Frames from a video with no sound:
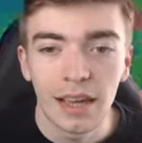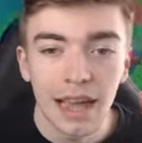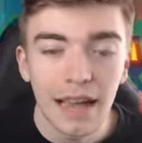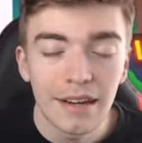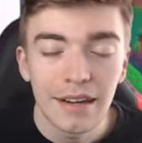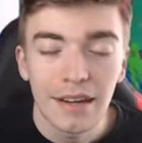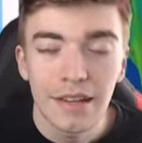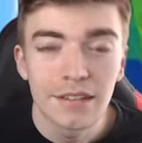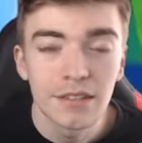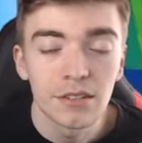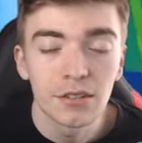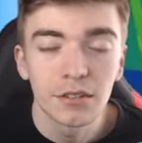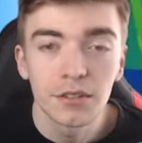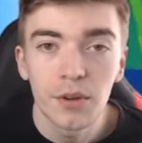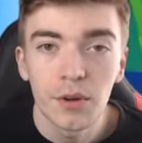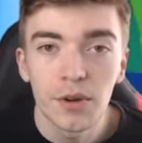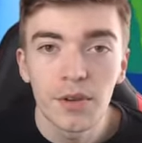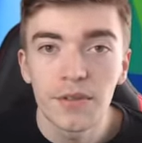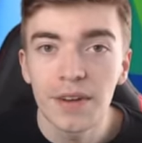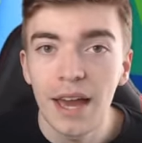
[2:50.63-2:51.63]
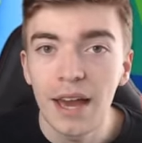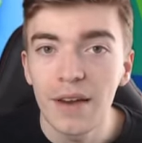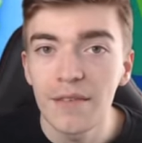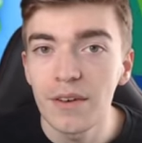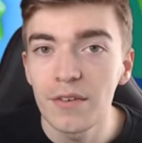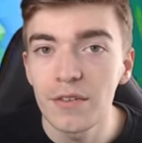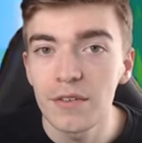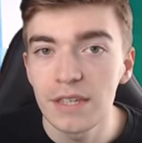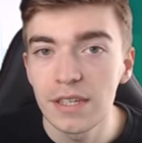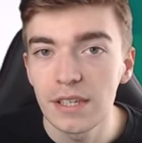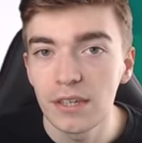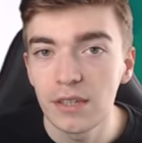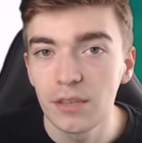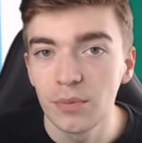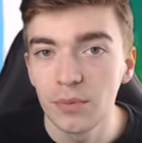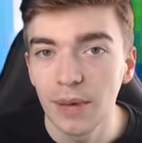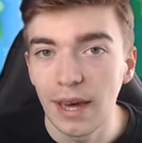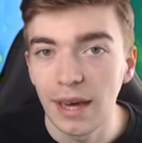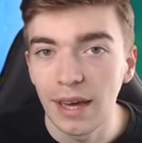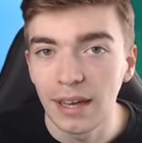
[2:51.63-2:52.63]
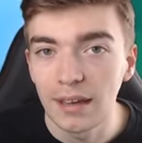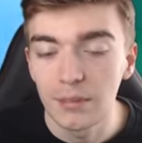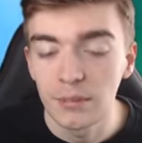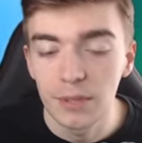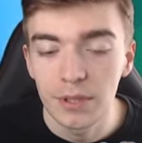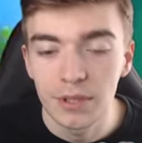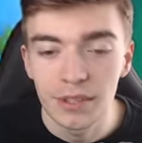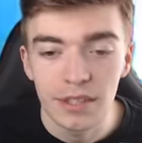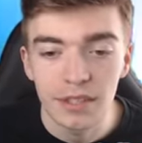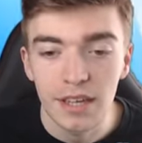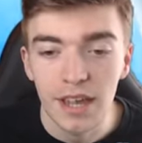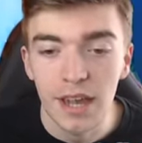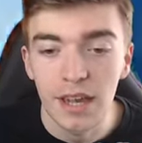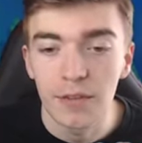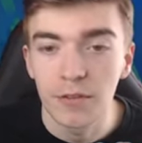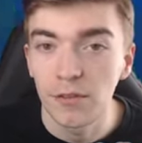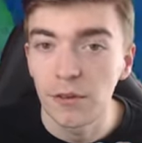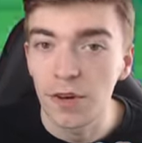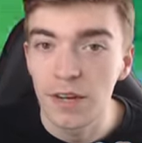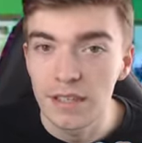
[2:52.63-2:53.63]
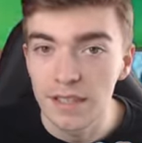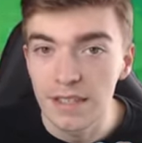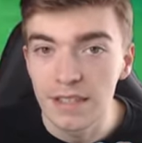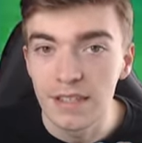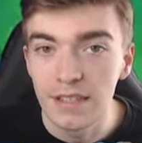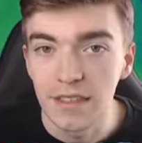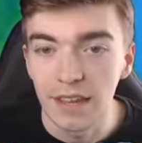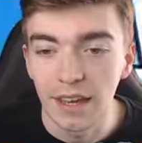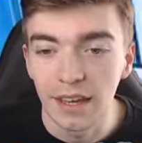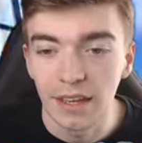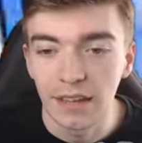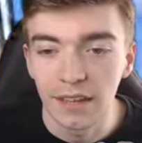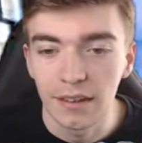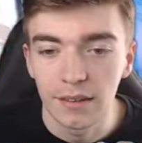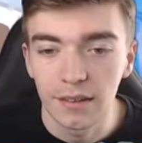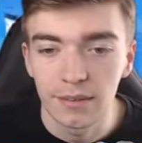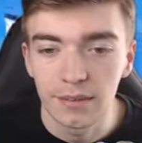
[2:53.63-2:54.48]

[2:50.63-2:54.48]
And I still don't even have every single pet, which is kind of crazy to think.